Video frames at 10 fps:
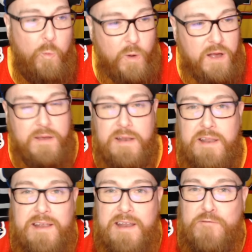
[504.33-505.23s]
Well,
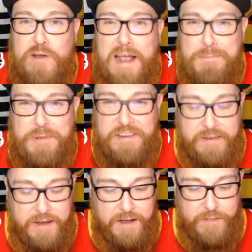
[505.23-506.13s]
it never happened.
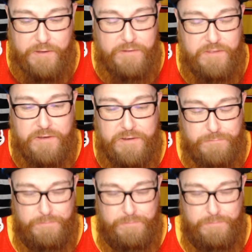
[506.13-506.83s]
The